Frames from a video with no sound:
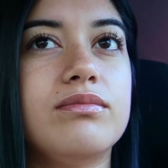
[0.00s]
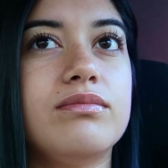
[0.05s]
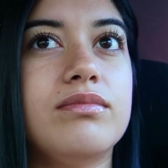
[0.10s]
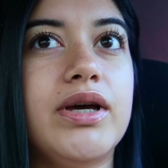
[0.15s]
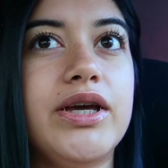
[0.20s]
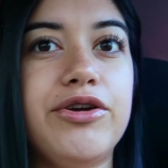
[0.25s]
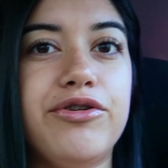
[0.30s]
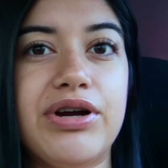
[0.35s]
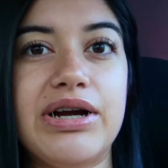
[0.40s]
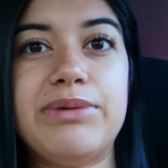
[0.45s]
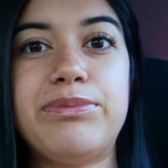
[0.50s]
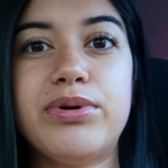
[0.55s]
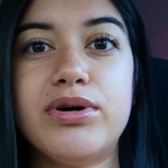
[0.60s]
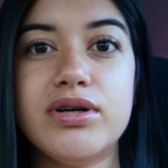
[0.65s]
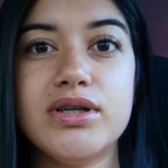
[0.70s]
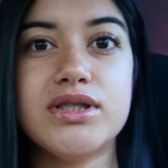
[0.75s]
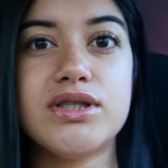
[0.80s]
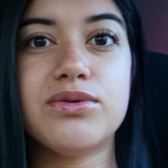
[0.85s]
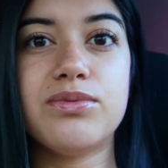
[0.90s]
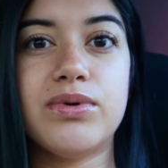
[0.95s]
My
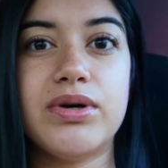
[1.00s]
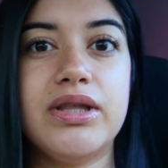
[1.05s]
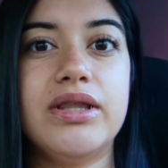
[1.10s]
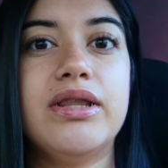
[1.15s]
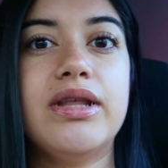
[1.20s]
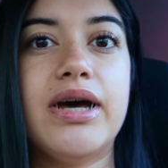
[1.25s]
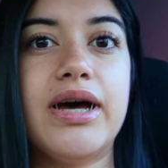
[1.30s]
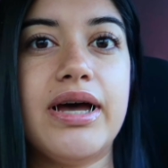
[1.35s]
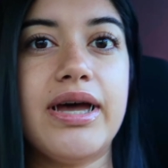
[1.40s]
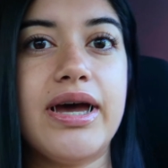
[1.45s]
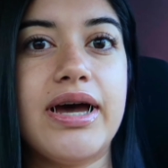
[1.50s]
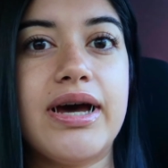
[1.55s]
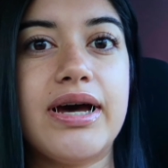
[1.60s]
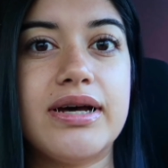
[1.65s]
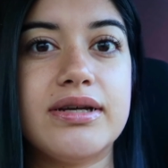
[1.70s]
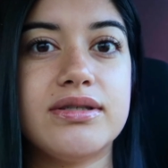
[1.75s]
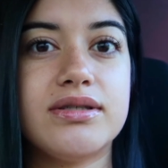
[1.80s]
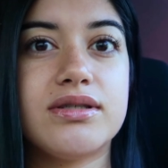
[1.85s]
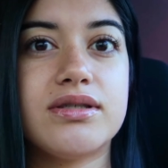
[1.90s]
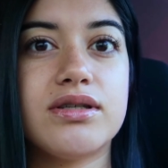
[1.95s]
grandpa is the one that
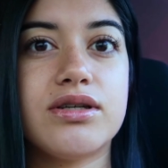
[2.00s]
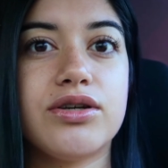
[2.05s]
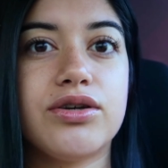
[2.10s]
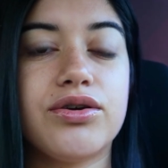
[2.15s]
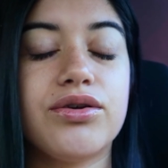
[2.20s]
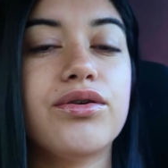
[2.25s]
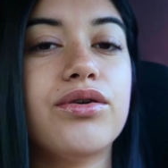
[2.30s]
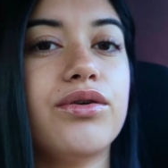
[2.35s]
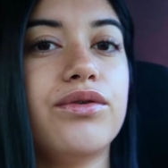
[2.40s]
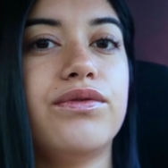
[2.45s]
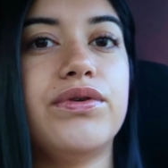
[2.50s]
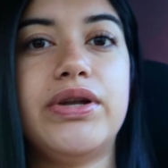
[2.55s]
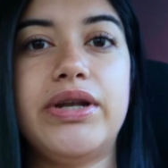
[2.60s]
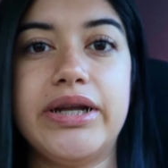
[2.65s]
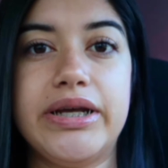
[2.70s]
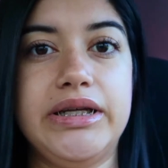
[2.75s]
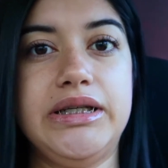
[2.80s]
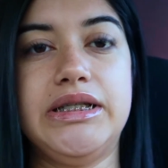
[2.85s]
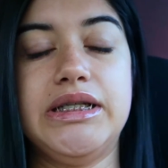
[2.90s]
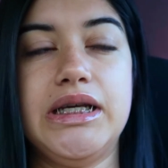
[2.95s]
has
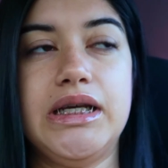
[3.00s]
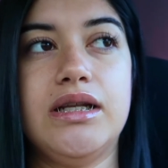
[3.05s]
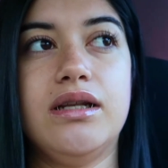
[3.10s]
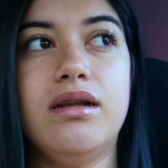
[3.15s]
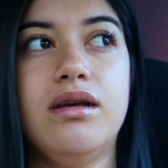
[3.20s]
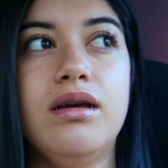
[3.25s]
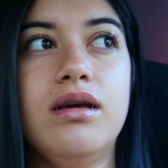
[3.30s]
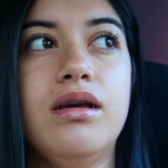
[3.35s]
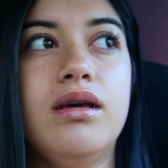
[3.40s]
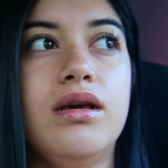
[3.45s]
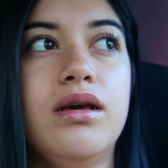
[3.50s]
COVID-19.